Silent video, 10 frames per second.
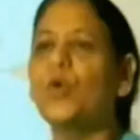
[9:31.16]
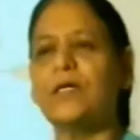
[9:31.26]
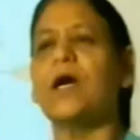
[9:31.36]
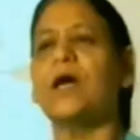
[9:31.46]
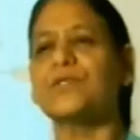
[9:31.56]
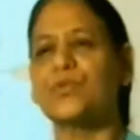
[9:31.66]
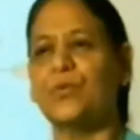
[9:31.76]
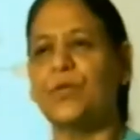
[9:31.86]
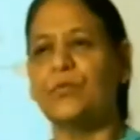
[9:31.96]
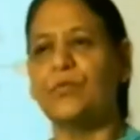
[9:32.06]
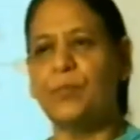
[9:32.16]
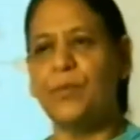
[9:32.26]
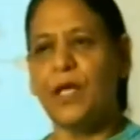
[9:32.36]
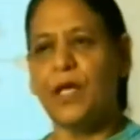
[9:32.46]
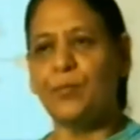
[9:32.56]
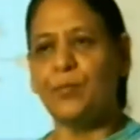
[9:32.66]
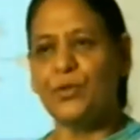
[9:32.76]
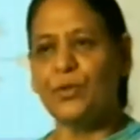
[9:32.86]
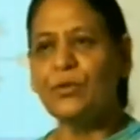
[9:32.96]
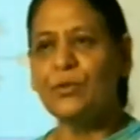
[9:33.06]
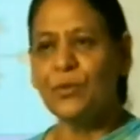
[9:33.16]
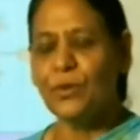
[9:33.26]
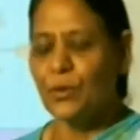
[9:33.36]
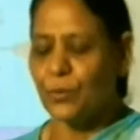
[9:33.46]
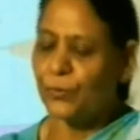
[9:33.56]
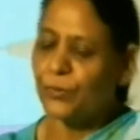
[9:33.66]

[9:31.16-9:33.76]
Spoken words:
a student will be able to do.